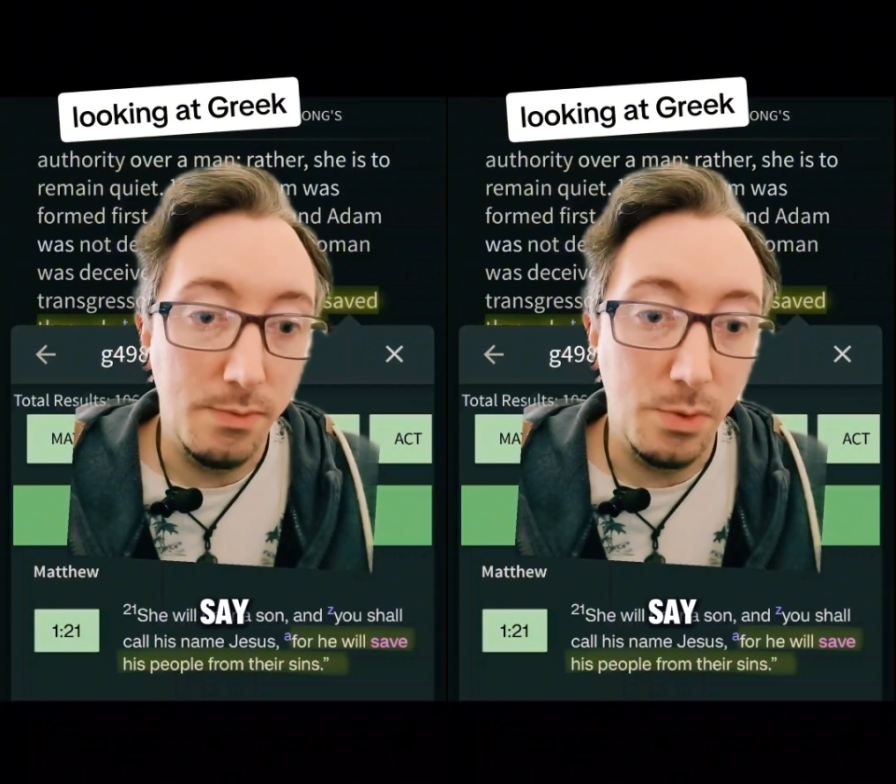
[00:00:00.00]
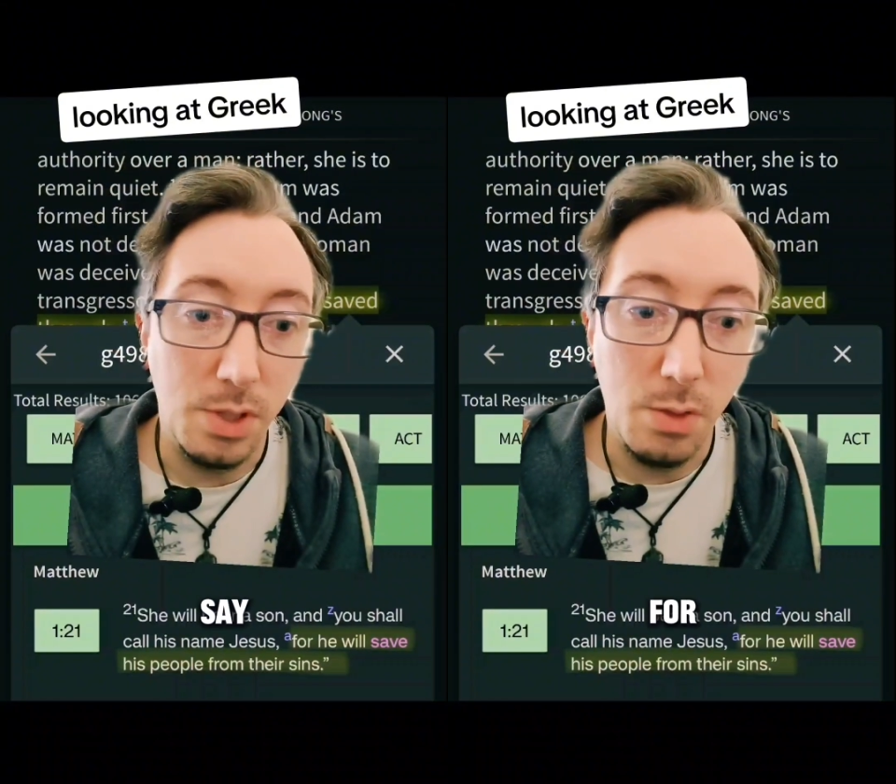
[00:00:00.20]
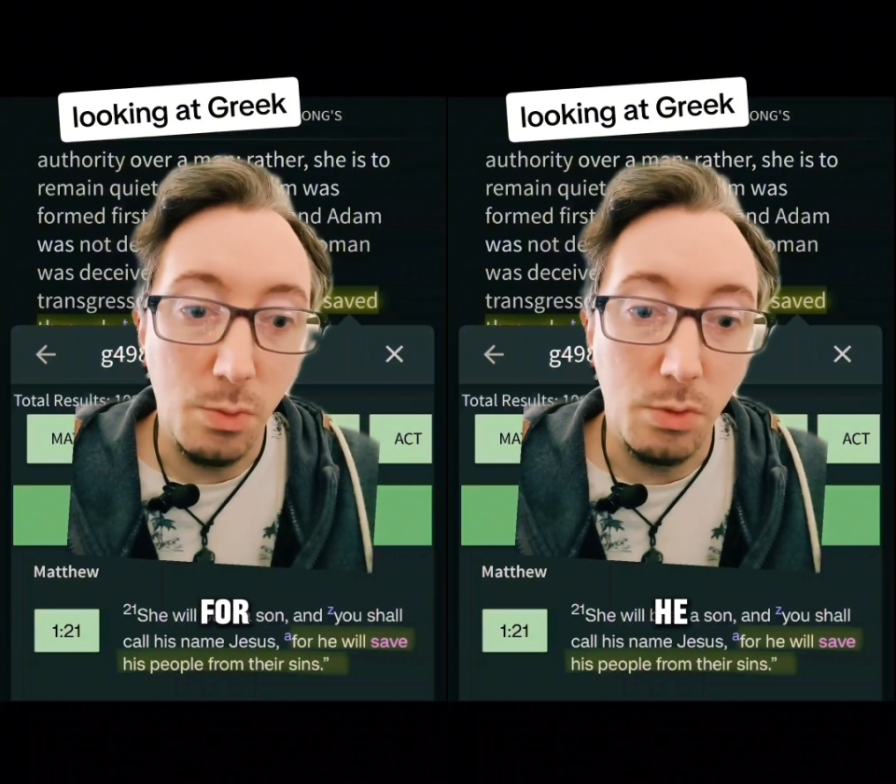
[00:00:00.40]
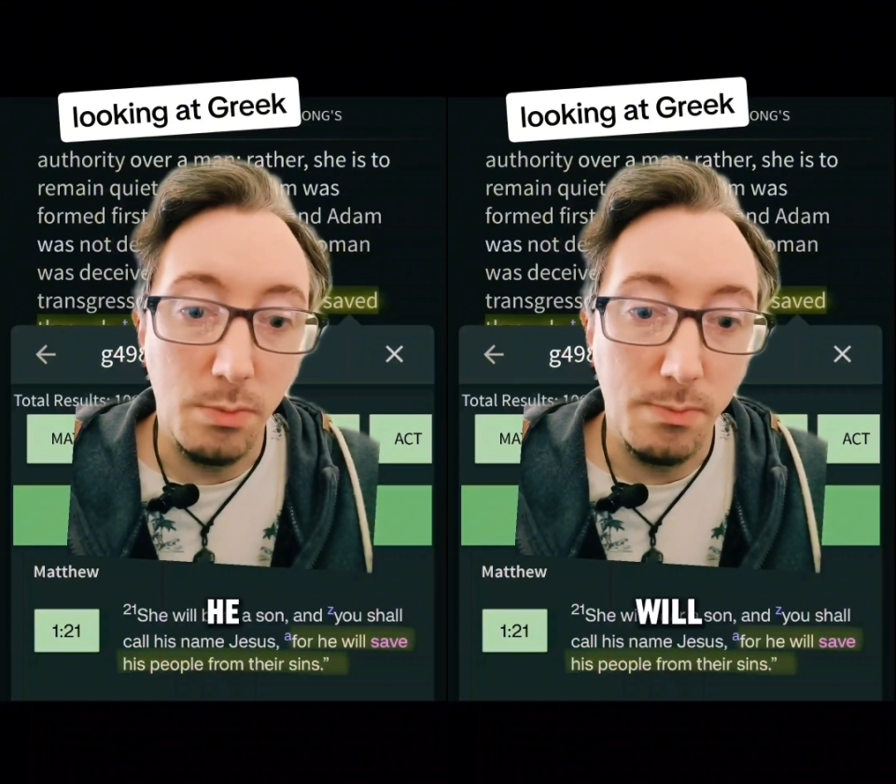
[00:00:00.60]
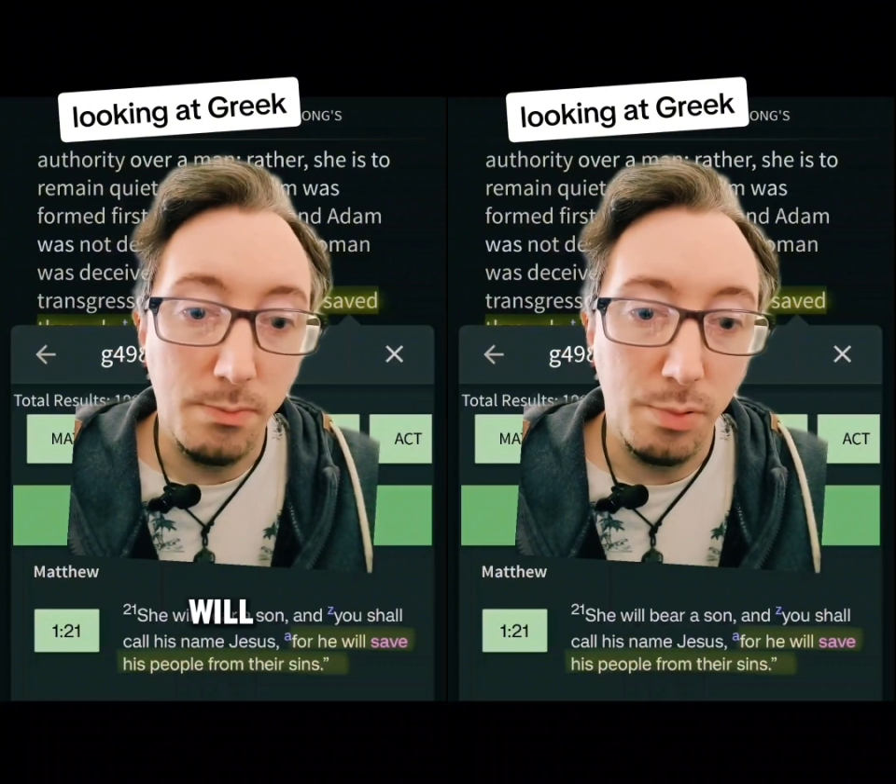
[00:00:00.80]
for he
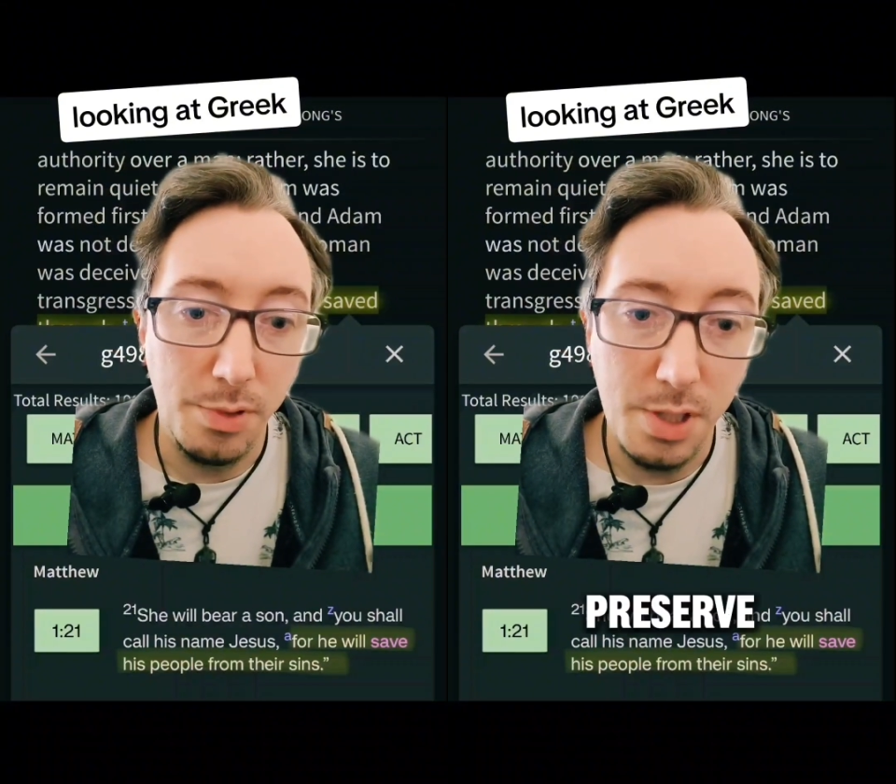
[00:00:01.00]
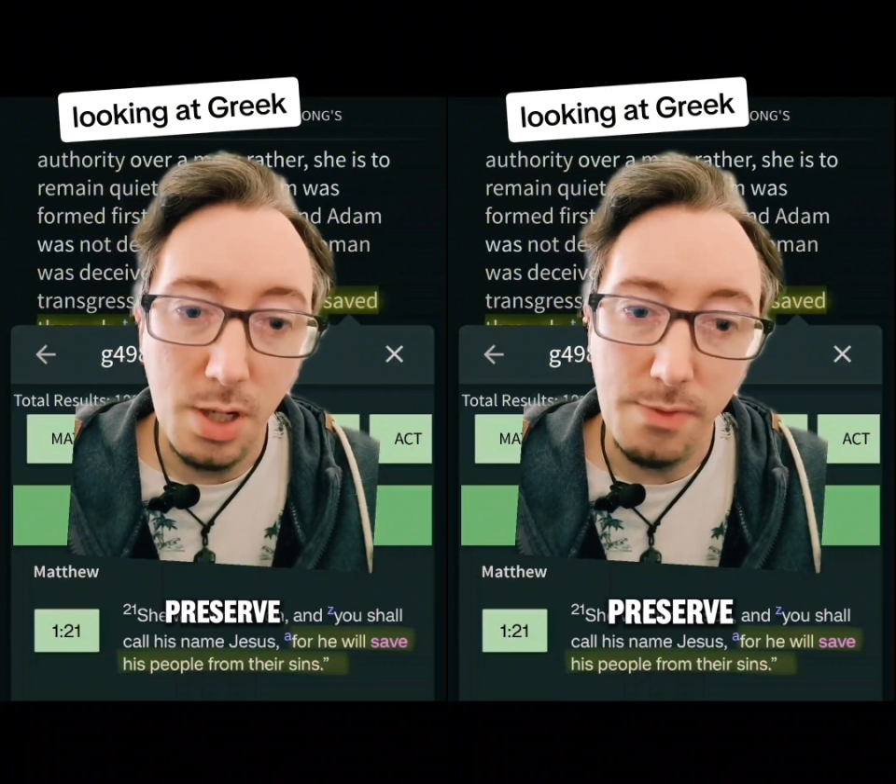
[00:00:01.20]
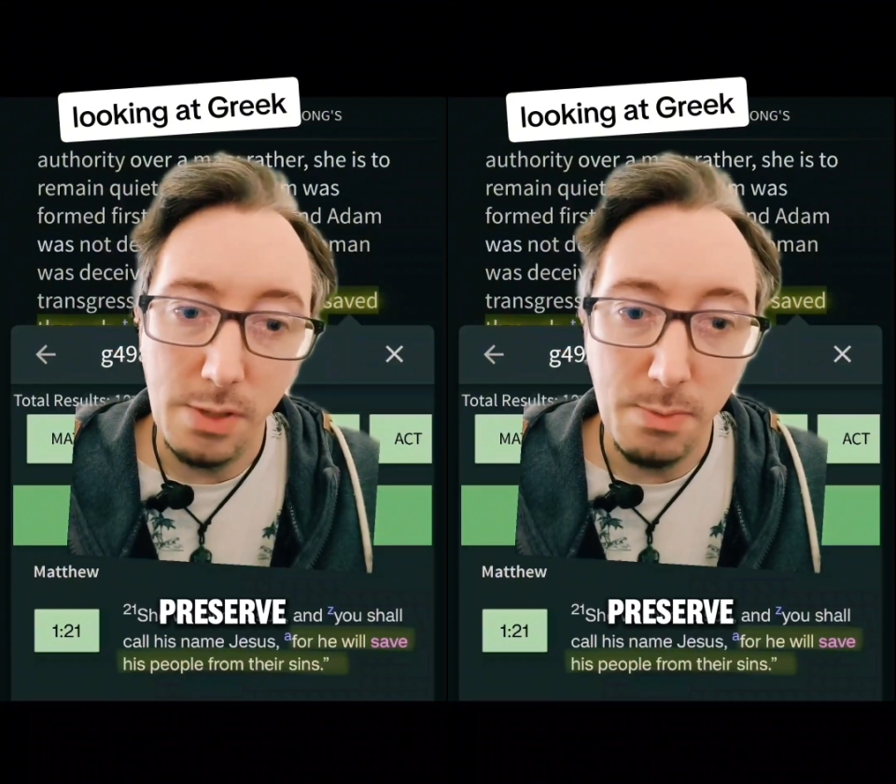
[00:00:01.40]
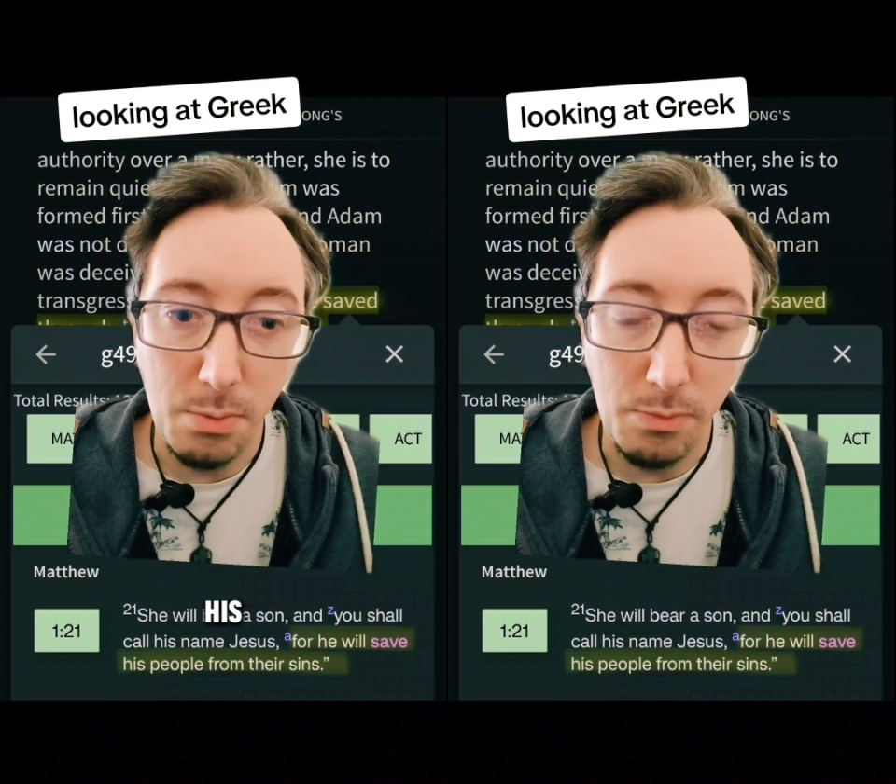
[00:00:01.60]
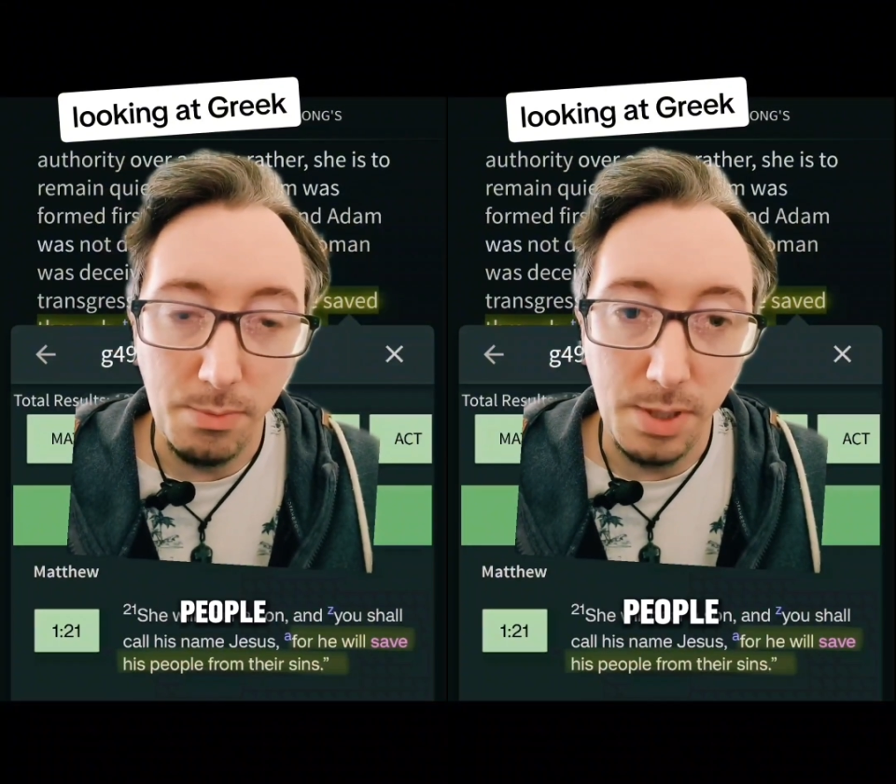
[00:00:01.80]
will preserve his
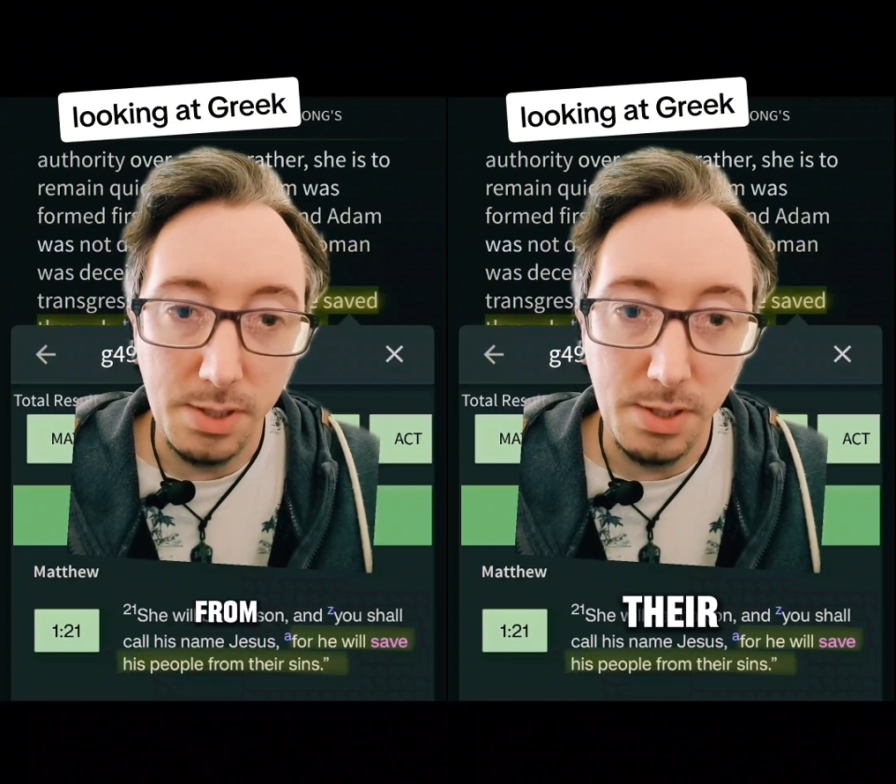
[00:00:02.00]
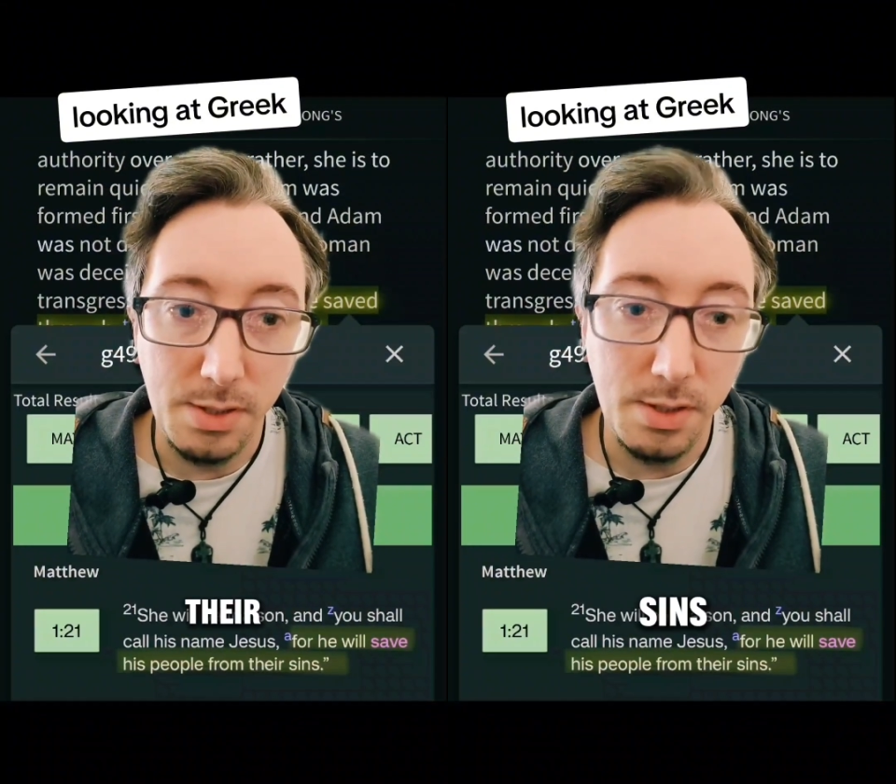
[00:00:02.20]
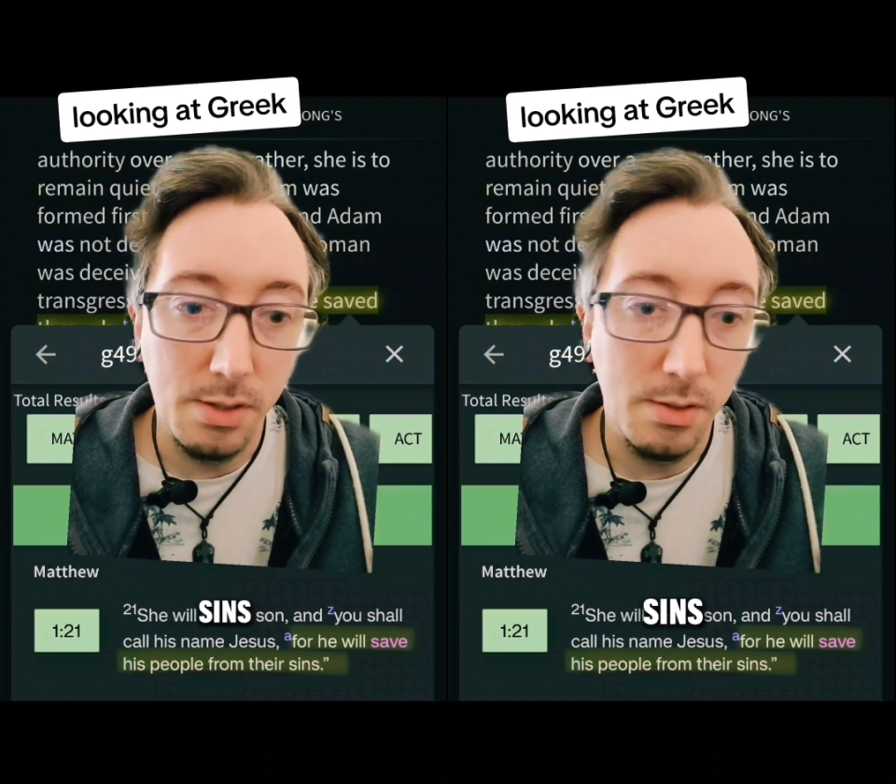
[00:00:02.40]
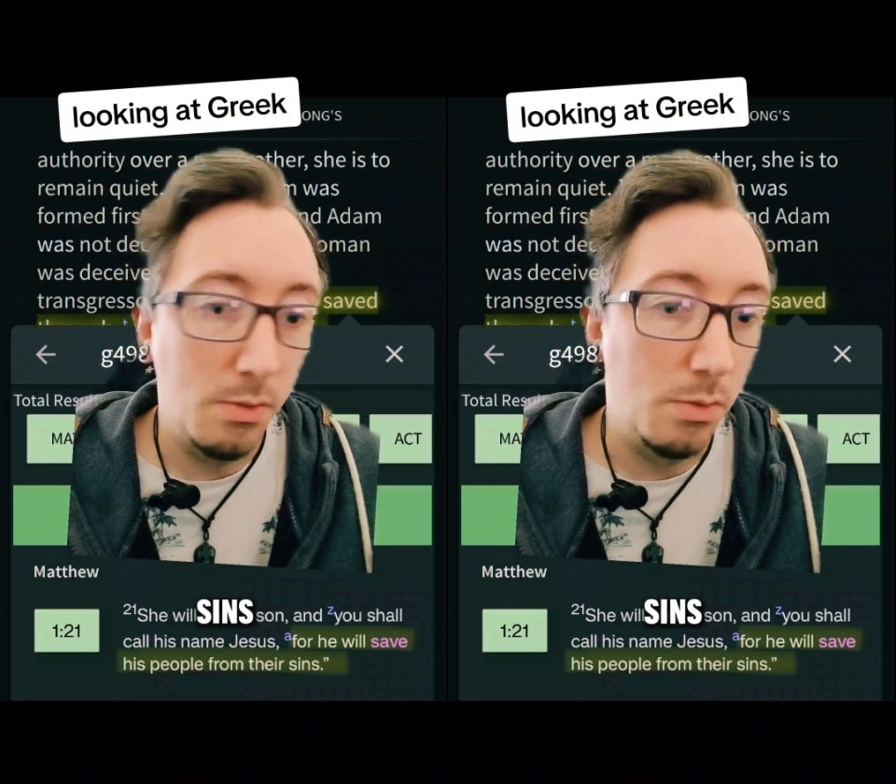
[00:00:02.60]
people from their sins,